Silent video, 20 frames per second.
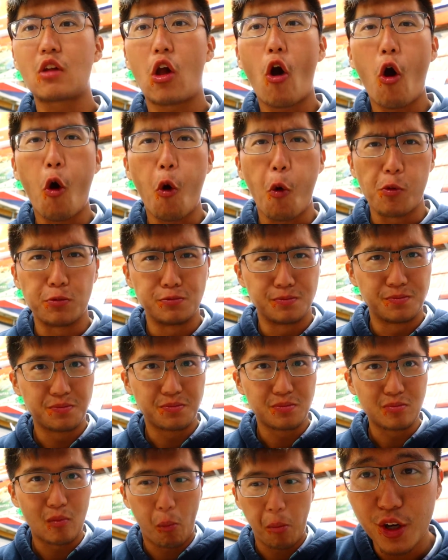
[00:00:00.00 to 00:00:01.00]
Oh,
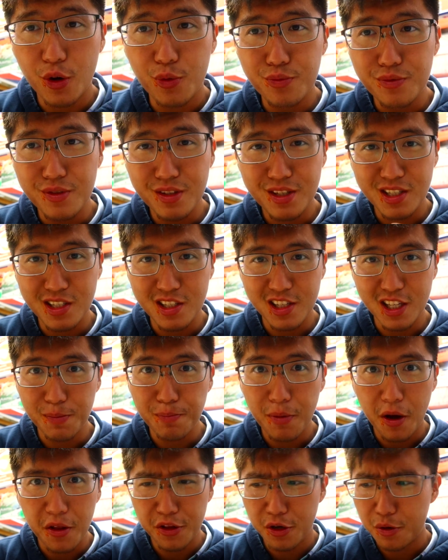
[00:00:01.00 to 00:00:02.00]
don't sleep
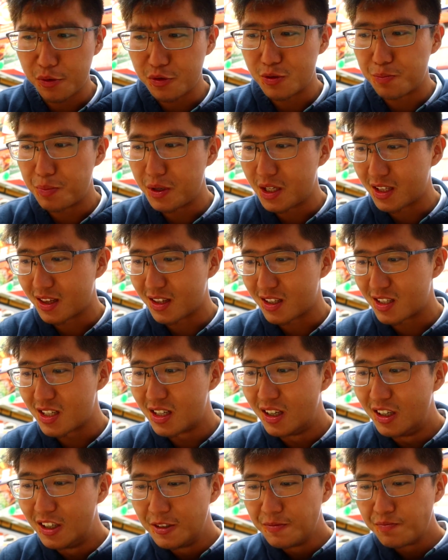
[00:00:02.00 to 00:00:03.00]
on those beans.
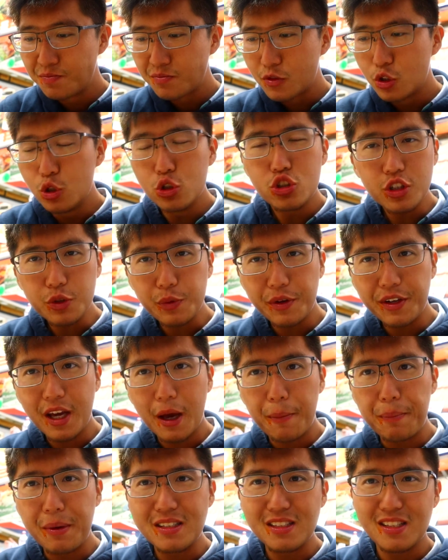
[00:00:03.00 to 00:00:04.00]
Usually when you
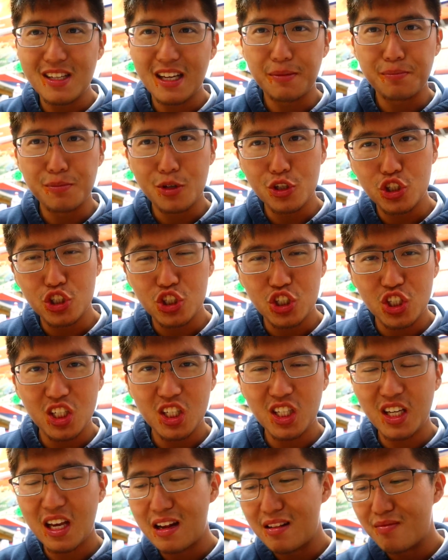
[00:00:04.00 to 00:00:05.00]
get beans, it's like
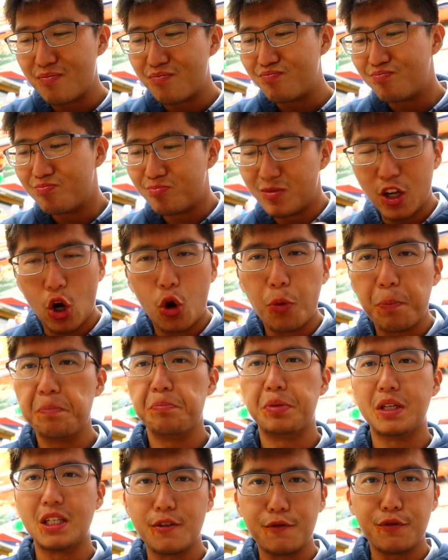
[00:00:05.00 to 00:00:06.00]
mushy and, you know,
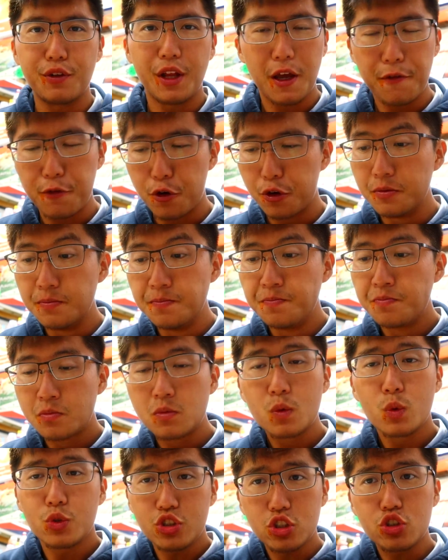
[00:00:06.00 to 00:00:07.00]
bean flavored,
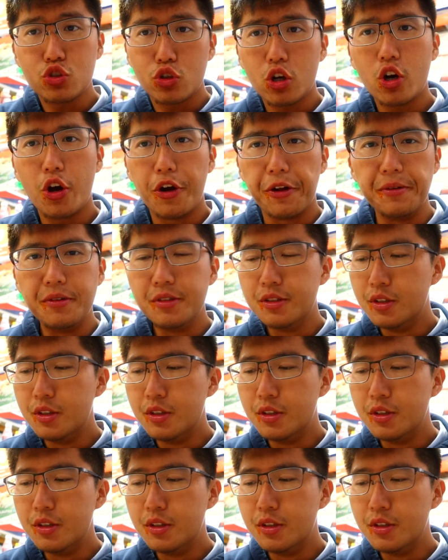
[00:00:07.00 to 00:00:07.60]
which is good.